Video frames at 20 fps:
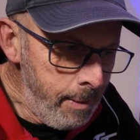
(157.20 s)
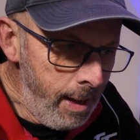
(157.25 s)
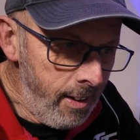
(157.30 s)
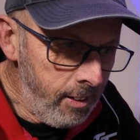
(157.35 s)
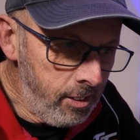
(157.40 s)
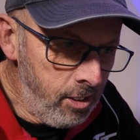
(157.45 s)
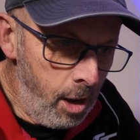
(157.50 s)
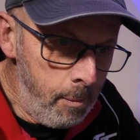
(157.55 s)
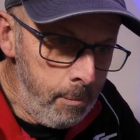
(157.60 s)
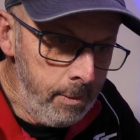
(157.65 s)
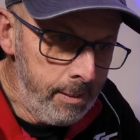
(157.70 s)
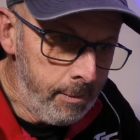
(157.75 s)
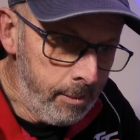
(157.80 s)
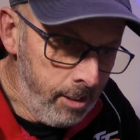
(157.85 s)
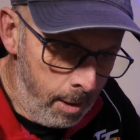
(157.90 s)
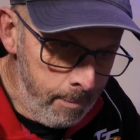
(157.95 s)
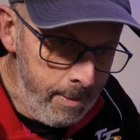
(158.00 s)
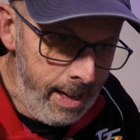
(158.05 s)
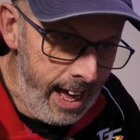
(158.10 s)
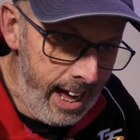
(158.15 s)
about
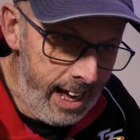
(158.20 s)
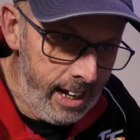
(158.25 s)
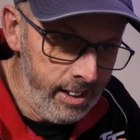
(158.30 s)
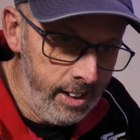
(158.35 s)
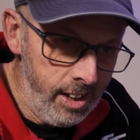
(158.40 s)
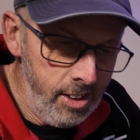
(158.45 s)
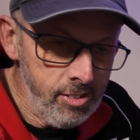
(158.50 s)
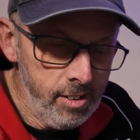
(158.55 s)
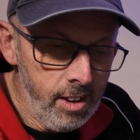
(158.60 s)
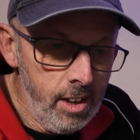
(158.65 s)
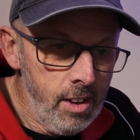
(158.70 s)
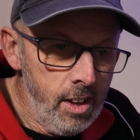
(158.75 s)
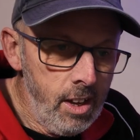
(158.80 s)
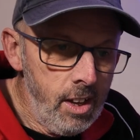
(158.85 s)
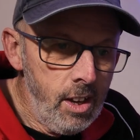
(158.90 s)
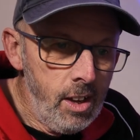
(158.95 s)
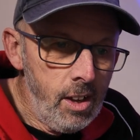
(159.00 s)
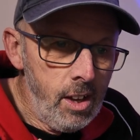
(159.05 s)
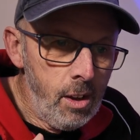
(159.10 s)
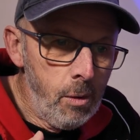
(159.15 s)
Comet Atlas,
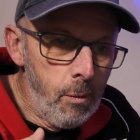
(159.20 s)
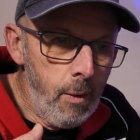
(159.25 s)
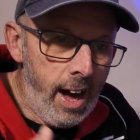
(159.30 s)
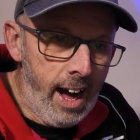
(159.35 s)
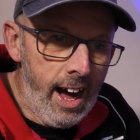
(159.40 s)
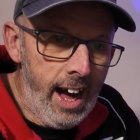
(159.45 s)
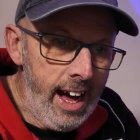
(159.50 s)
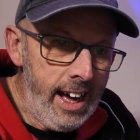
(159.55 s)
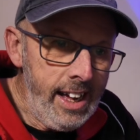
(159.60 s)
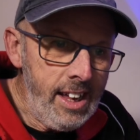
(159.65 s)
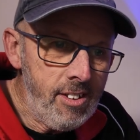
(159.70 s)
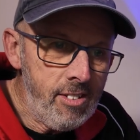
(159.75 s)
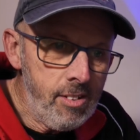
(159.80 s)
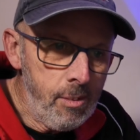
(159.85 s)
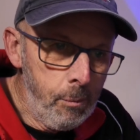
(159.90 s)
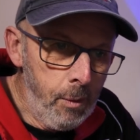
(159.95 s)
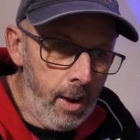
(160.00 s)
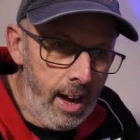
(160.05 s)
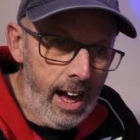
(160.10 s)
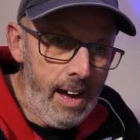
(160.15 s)

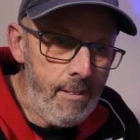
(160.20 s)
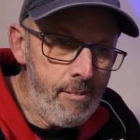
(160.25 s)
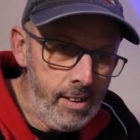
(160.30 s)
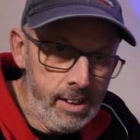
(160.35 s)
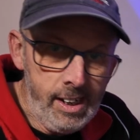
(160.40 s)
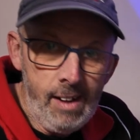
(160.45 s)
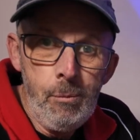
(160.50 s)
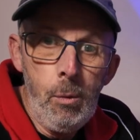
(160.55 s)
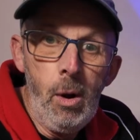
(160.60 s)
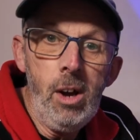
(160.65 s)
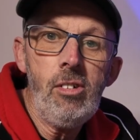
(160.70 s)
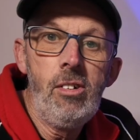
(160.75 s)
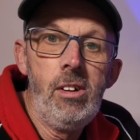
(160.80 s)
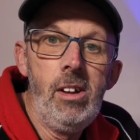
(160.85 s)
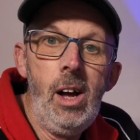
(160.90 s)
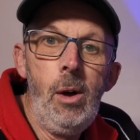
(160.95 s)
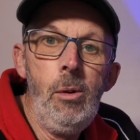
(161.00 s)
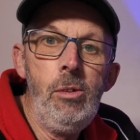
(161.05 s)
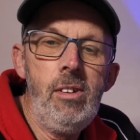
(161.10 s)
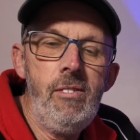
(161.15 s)
and I've watched
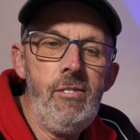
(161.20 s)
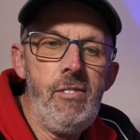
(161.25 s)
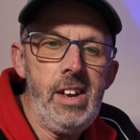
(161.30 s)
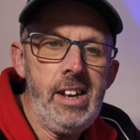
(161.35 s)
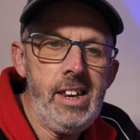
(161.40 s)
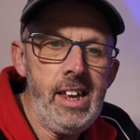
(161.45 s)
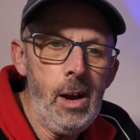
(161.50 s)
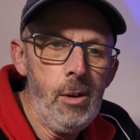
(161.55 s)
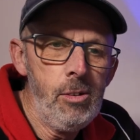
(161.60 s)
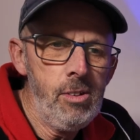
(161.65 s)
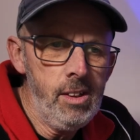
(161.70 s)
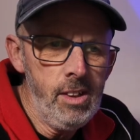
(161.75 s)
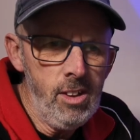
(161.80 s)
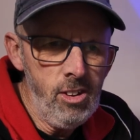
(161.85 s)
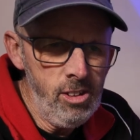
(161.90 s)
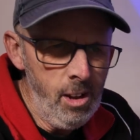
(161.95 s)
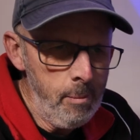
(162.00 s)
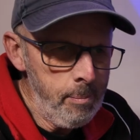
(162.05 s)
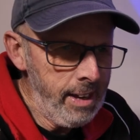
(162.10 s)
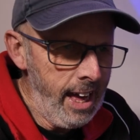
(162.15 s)
loads of videos, and
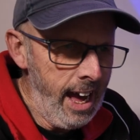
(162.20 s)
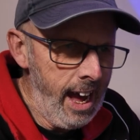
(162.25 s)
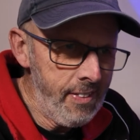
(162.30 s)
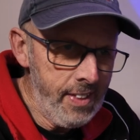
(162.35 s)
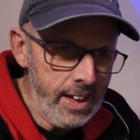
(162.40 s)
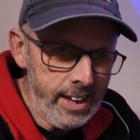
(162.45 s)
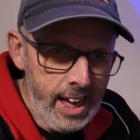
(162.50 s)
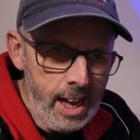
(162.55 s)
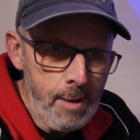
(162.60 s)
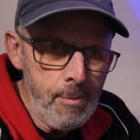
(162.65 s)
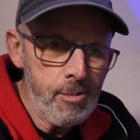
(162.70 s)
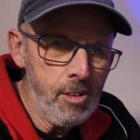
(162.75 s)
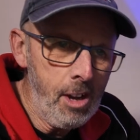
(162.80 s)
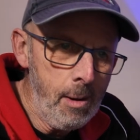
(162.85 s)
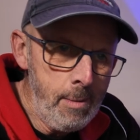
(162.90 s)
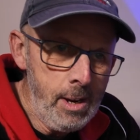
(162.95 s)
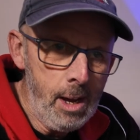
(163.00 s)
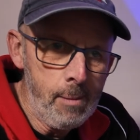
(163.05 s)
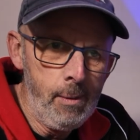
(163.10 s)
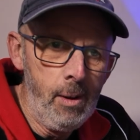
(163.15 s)
there's some guy that keeps
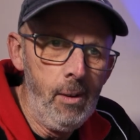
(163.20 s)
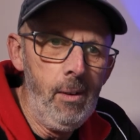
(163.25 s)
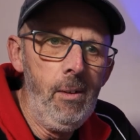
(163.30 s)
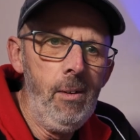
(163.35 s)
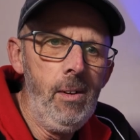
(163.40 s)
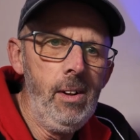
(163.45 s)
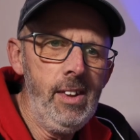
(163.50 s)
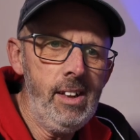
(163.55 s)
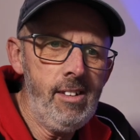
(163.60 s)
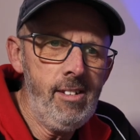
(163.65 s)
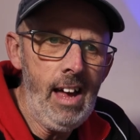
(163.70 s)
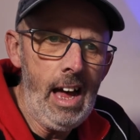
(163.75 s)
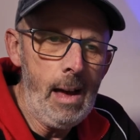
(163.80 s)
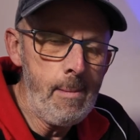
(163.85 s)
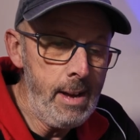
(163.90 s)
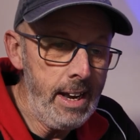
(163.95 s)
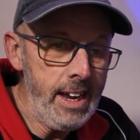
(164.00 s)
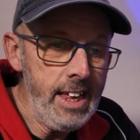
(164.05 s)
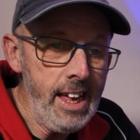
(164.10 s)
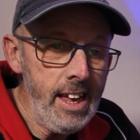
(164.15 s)
coming up all the
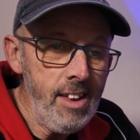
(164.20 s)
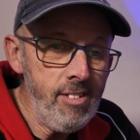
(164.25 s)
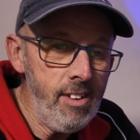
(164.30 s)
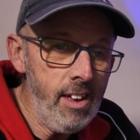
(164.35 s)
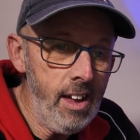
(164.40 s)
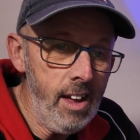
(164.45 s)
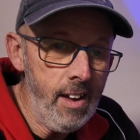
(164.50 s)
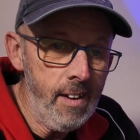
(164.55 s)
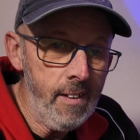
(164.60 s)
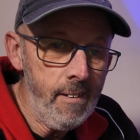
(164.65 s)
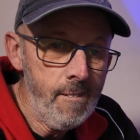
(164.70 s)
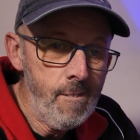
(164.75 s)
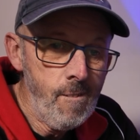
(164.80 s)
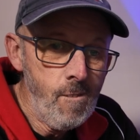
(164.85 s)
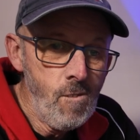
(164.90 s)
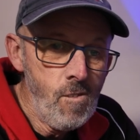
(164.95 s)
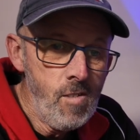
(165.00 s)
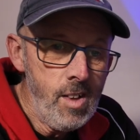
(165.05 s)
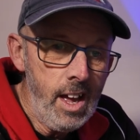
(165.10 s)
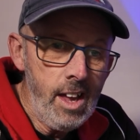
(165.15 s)
time, and he's a
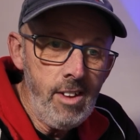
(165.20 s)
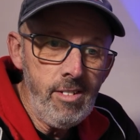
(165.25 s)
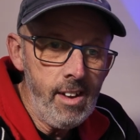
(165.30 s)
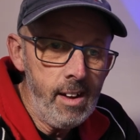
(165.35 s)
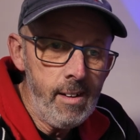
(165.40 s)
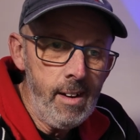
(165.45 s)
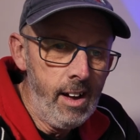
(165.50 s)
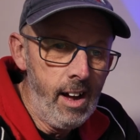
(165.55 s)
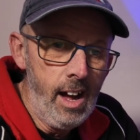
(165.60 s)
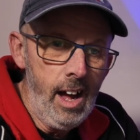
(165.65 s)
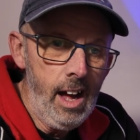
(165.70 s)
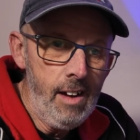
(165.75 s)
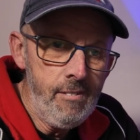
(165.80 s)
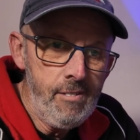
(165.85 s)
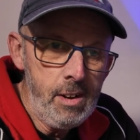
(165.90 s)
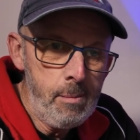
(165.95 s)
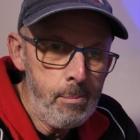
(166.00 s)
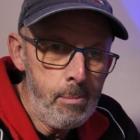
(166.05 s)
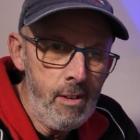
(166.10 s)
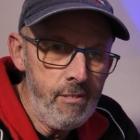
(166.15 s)

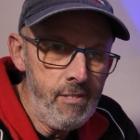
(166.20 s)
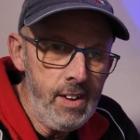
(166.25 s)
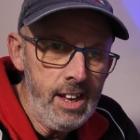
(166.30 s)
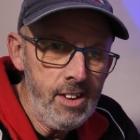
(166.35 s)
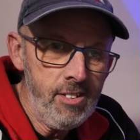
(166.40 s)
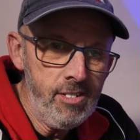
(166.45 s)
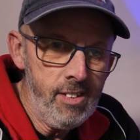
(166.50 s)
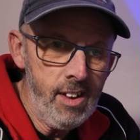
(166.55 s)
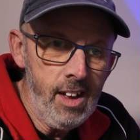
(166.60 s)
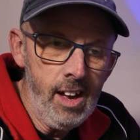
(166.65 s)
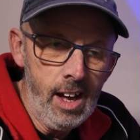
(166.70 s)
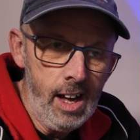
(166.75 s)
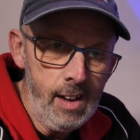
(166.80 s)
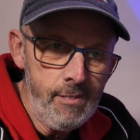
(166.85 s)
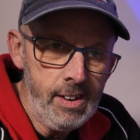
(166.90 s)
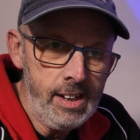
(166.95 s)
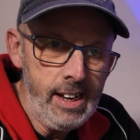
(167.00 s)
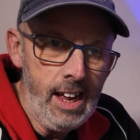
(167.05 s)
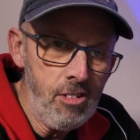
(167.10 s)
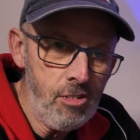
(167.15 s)
Harvard professor,
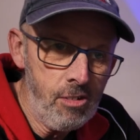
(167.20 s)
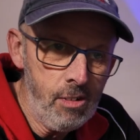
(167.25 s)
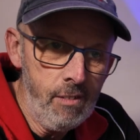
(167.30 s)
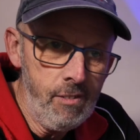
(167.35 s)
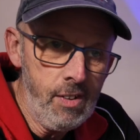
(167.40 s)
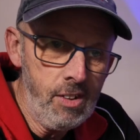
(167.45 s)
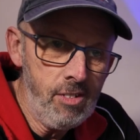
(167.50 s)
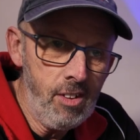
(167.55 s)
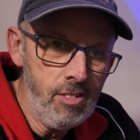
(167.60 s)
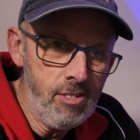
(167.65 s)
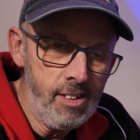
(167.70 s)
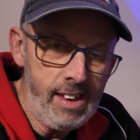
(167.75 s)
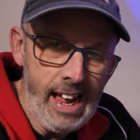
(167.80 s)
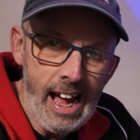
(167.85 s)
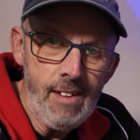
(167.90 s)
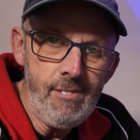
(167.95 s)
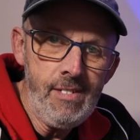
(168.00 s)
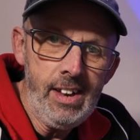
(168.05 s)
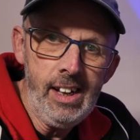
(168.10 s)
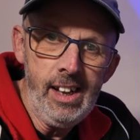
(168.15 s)
Harvard astrophysicist,
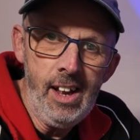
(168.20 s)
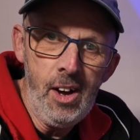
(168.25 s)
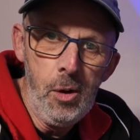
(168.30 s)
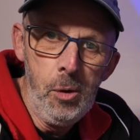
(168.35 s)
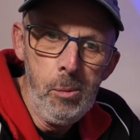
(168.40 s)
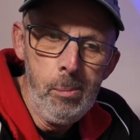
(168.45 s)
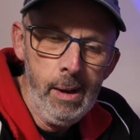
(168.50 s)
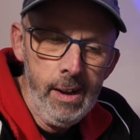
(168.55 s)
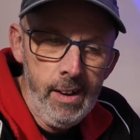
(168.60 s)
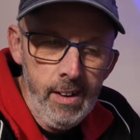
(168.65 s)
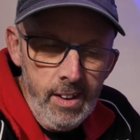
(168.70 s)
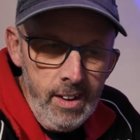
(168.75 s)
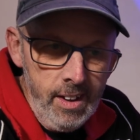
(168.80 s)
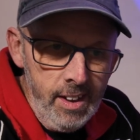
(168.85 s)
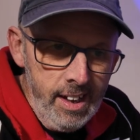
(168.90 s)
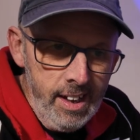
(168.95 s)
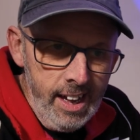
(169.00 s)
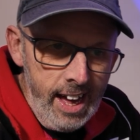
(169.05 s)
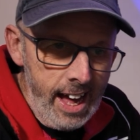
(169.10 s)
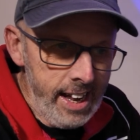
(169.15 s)
Avi Loeb,
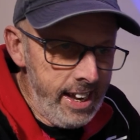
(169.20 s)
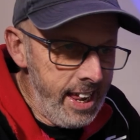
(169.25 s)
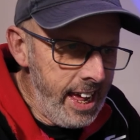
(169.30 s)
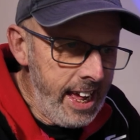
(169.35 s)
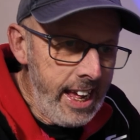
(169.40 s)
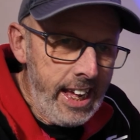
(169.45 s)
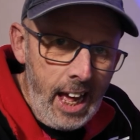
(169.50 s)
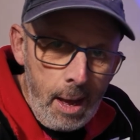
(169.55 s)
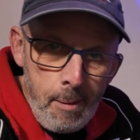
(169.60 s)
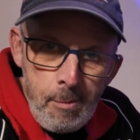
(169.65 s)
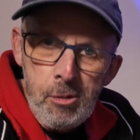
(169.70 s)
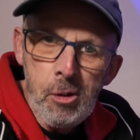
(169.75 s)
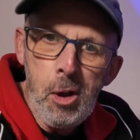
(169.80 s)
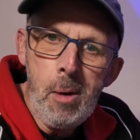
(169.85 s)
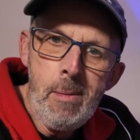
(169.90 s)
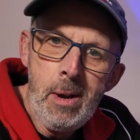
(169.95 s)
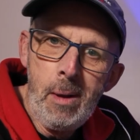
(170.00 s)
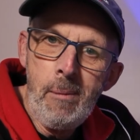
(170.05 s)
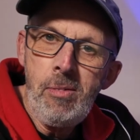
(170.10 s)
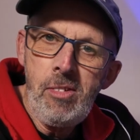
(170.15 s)
and he keeps
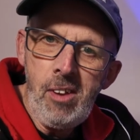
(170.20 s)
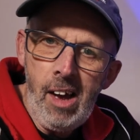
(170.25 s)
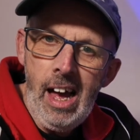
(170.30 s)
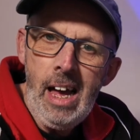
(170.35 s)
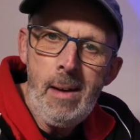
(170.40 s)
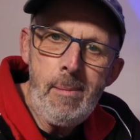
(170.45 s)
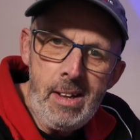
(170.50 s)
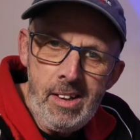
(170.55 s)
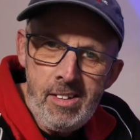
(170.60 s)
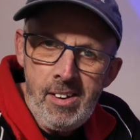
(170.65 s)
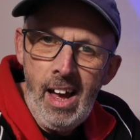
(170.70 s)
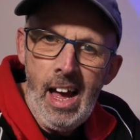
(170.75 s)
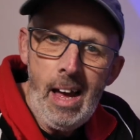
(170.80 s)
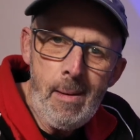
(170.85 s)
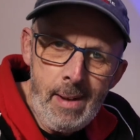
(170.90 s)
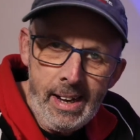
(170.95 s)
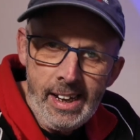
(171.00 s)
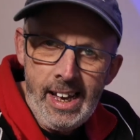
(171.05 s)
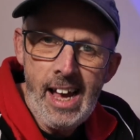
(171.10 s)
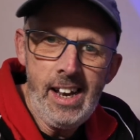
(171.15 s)
coming up time and
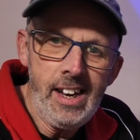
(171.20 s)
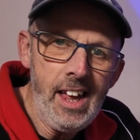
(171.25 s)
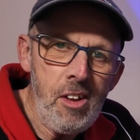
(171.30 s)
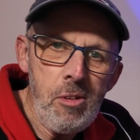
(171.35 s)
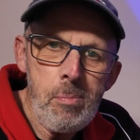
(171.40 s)
time again.